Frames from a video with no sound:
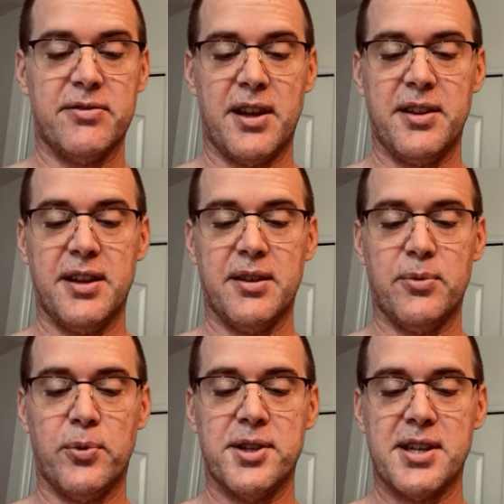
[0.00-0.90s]
I think
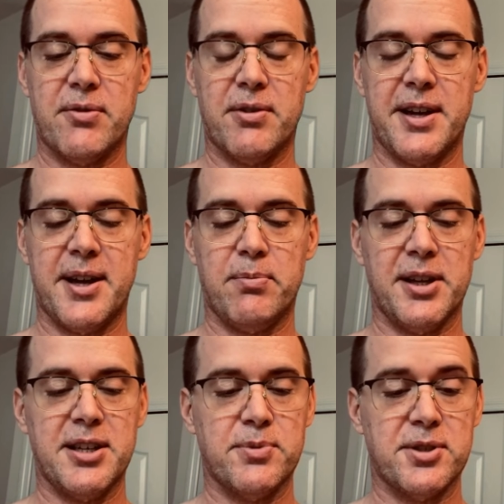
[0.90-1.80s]
once I run out of
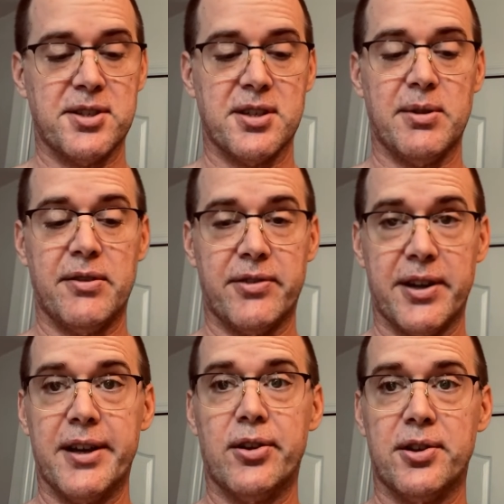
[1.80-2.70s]
blades, which is gonna be a
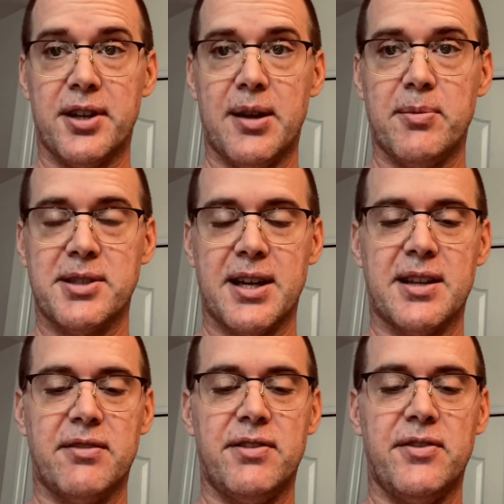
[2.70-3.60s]
very long time because I got
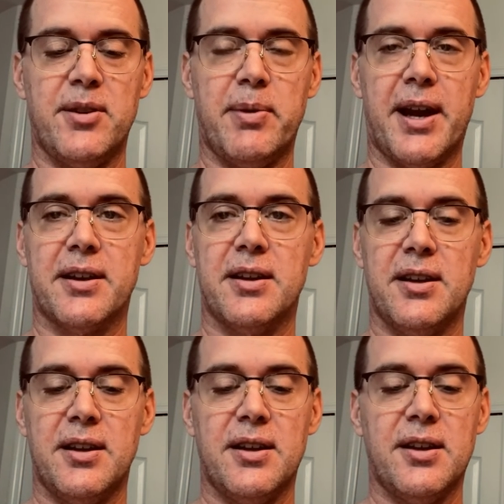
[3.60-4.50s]
the 50 pack,
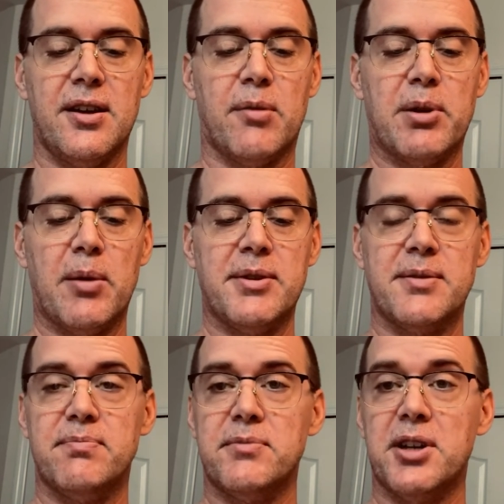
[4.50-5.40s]
I'll probably
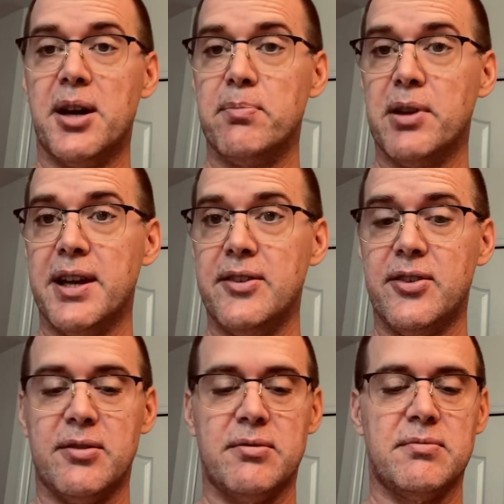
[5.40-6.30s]
cut blades